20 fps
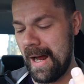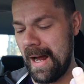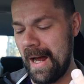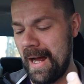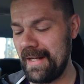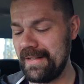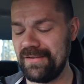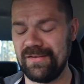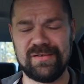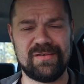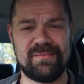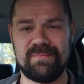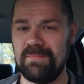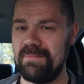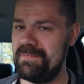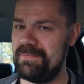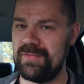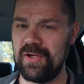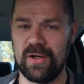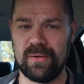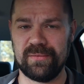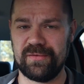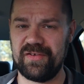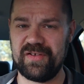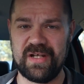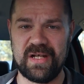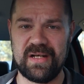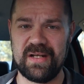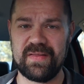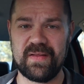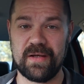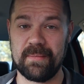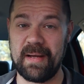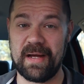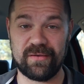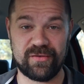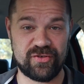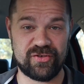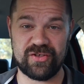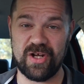I don't see anything
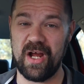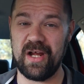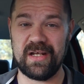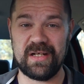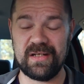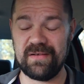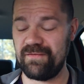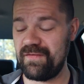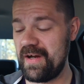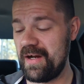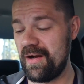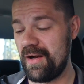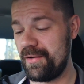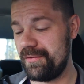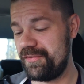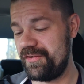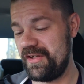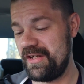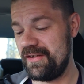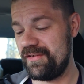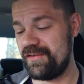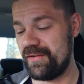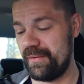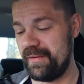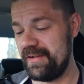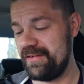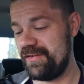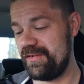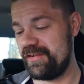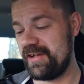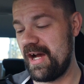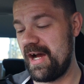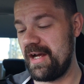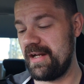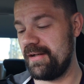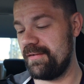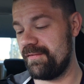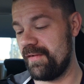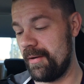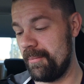about shiny Ferroseed, so this is
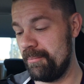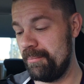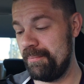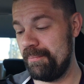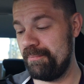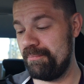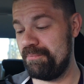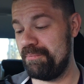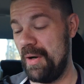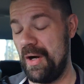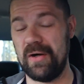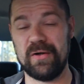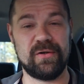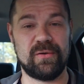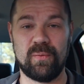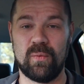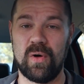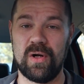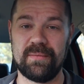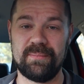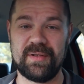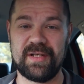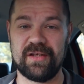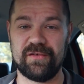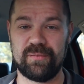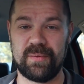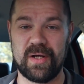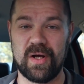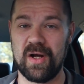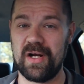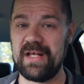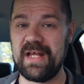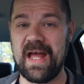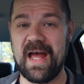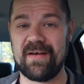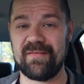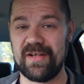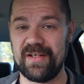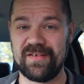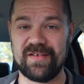kind of a bunk one because we already
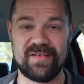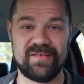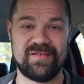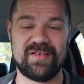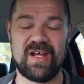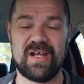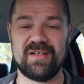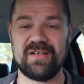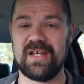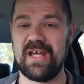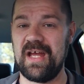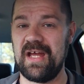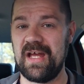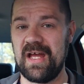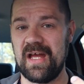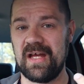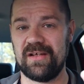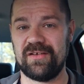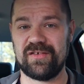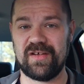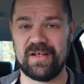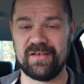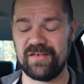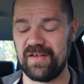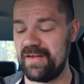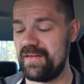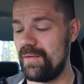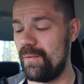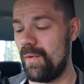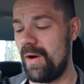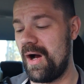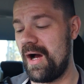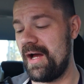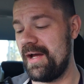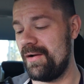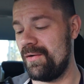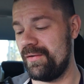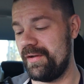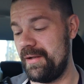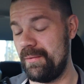have it. It's in 10k eggs. It's in the
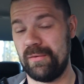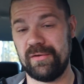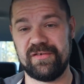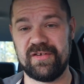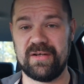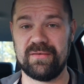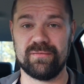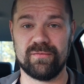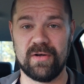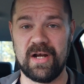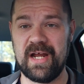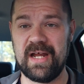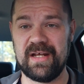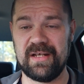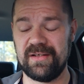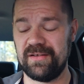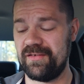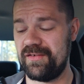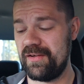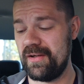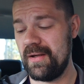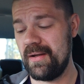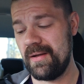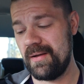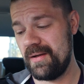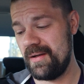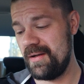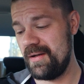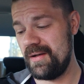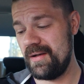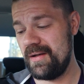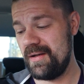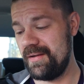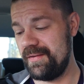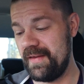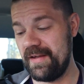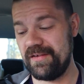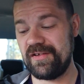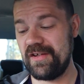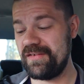wild. It was in raids.
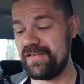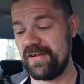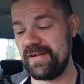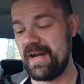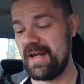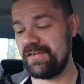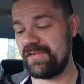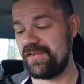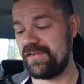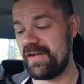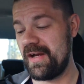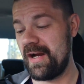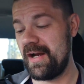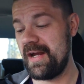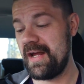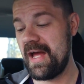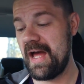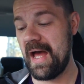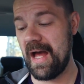This isn't necessary.